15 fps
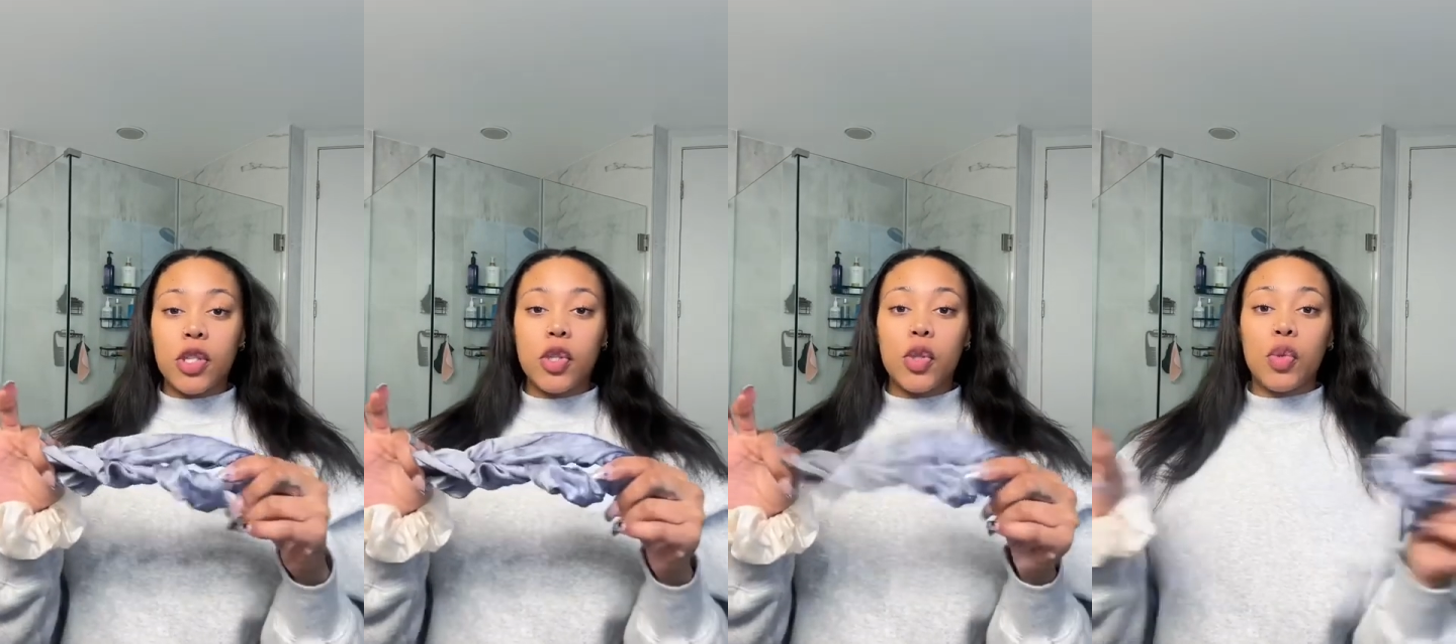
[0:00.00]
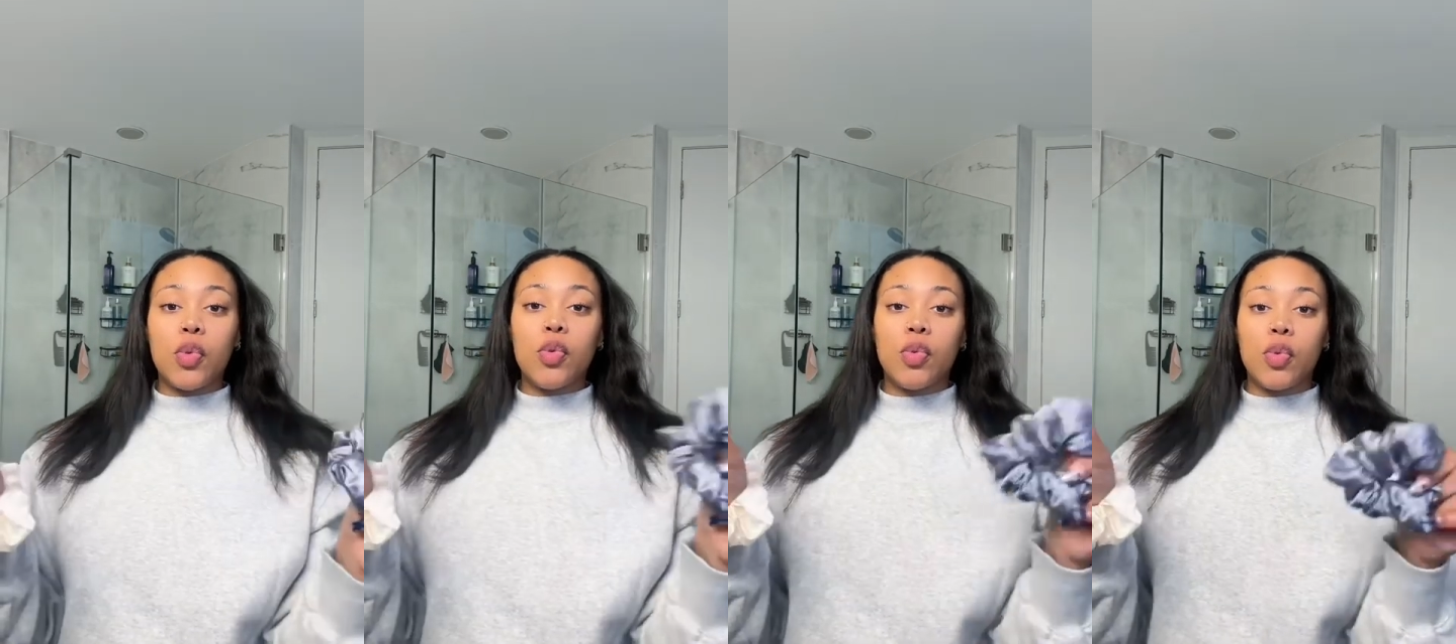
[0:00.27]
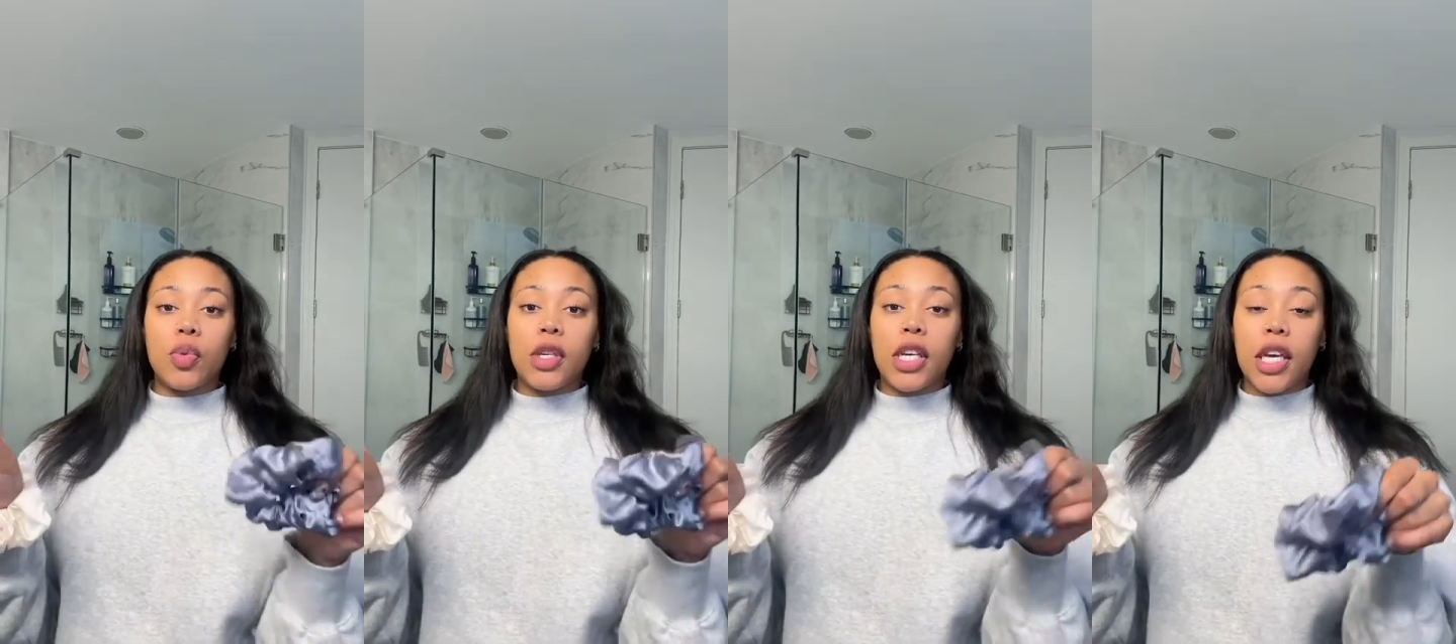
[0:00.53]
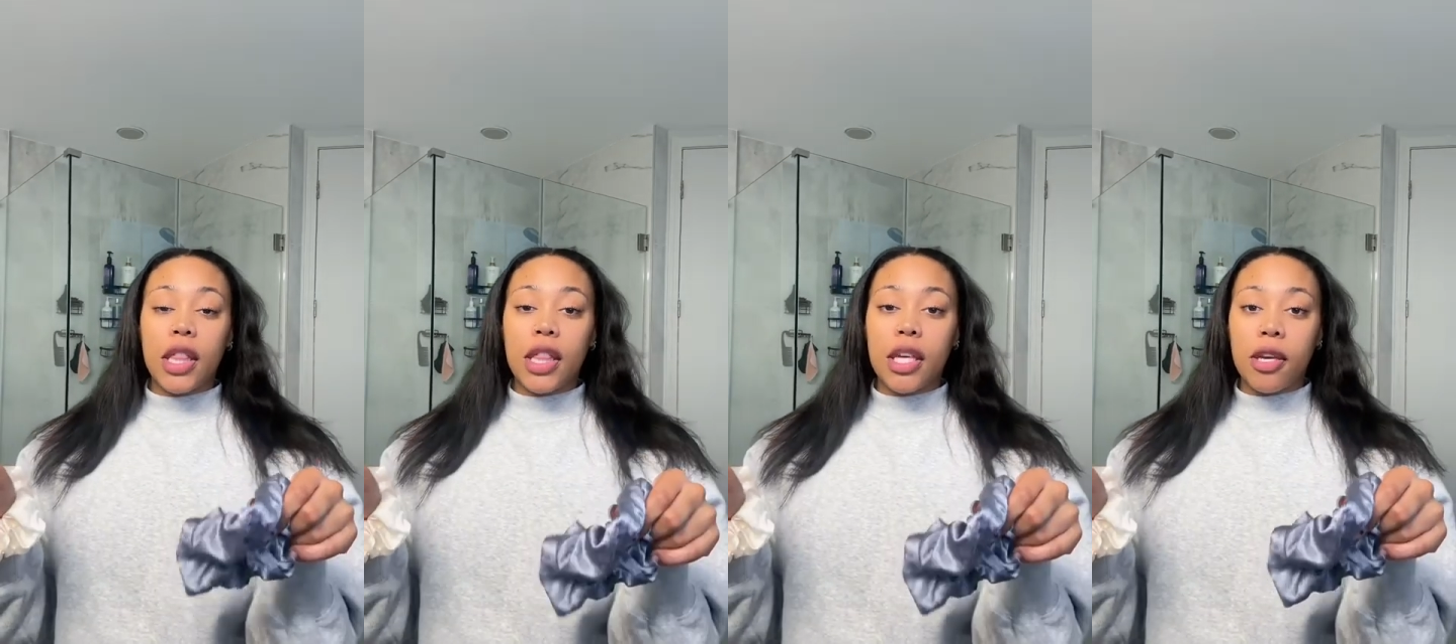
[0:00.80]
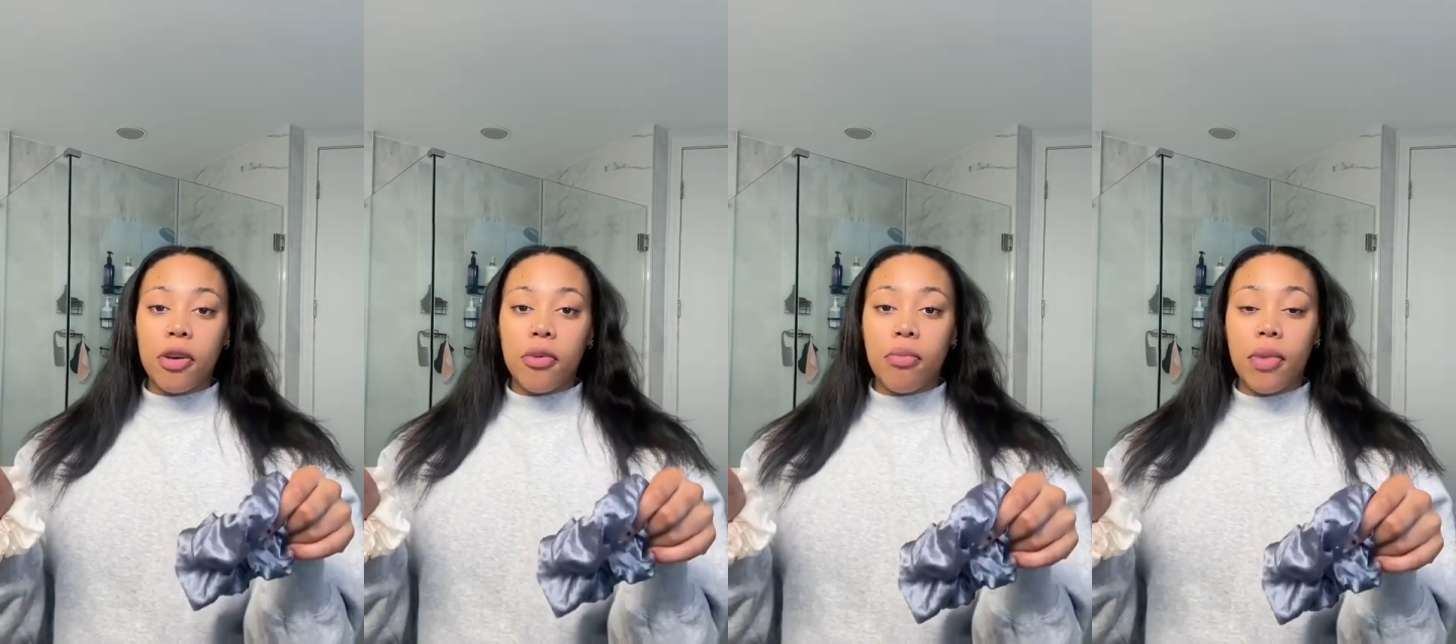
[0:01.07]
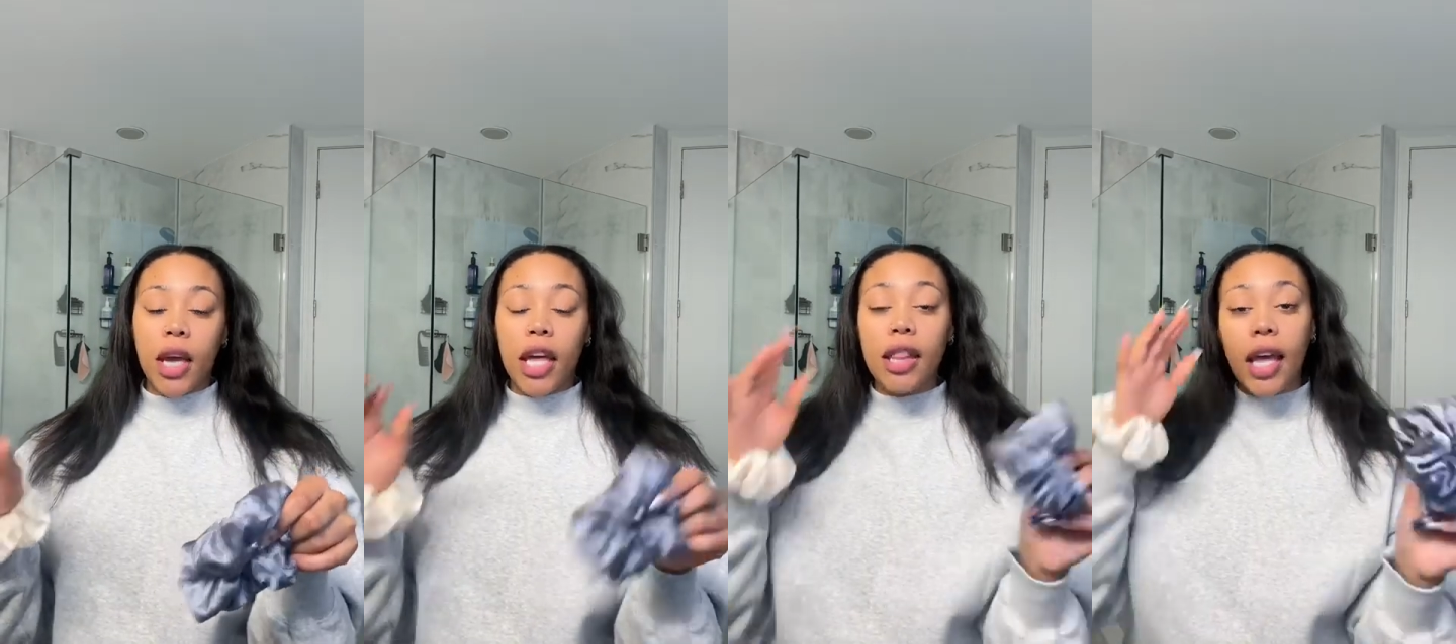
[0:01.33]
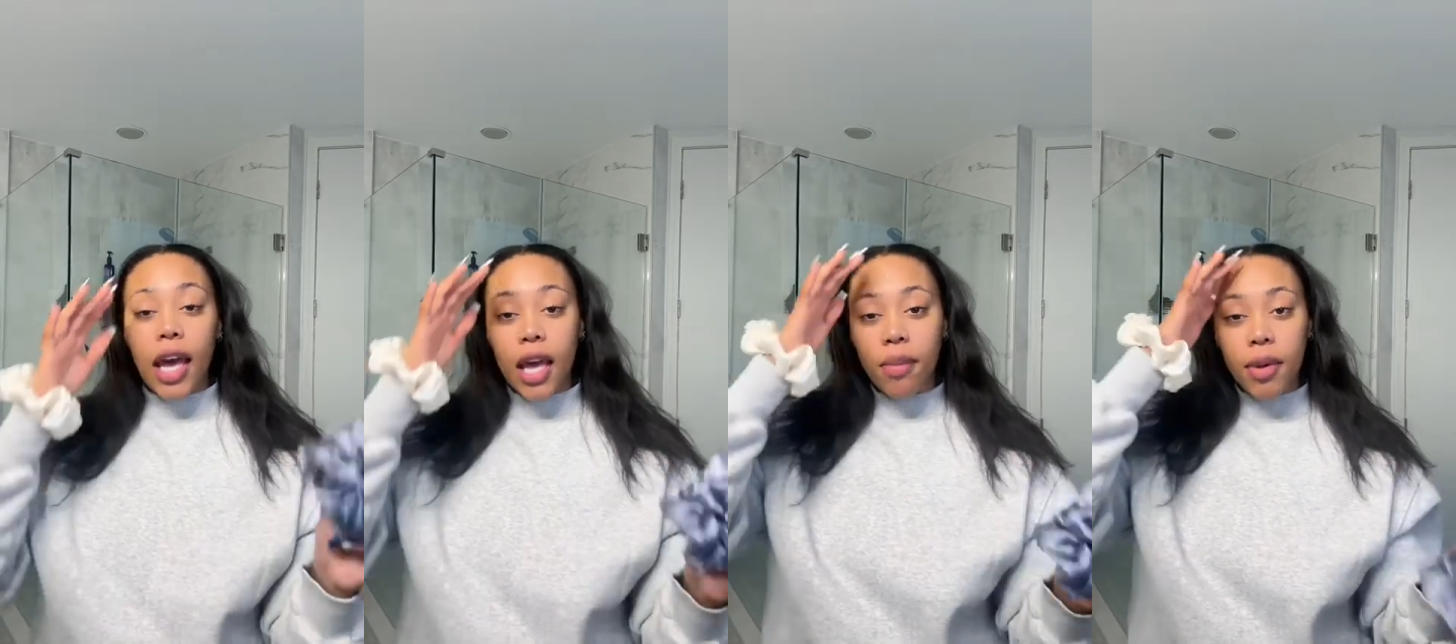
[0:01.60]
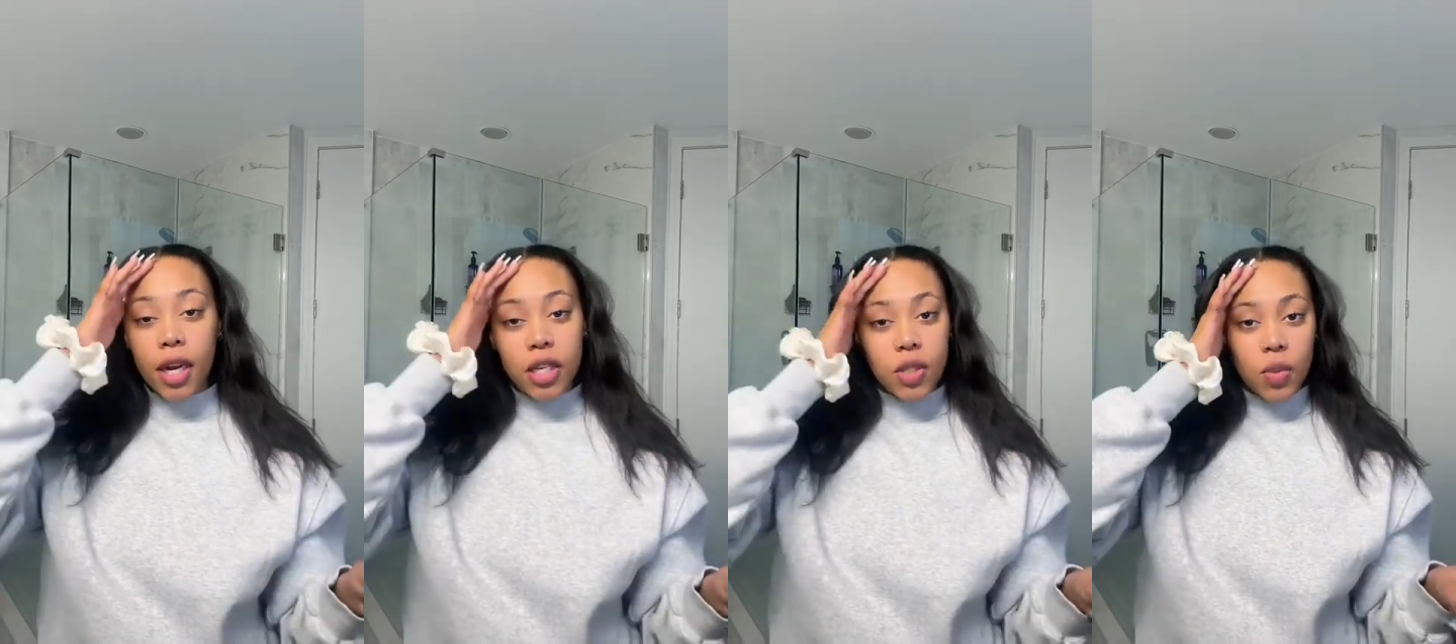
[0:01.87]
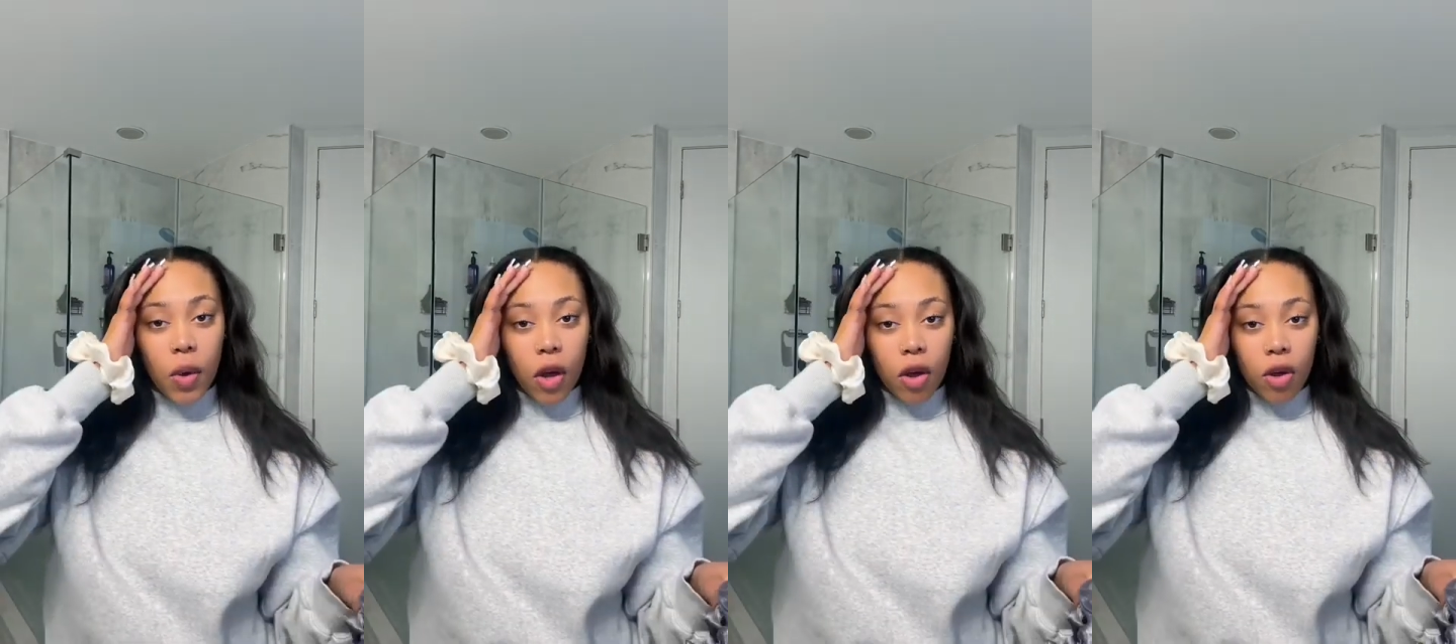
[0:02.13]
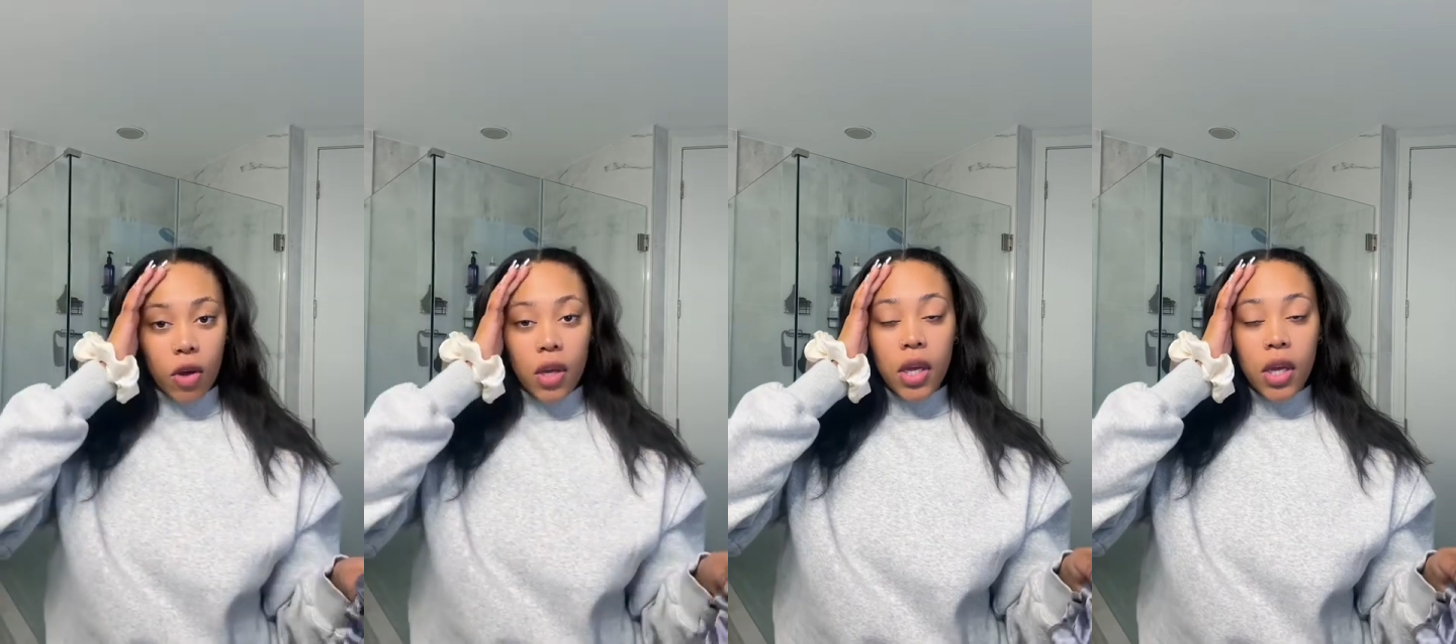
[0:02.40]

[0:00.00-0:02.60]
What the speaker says: to get them, and the headband as well.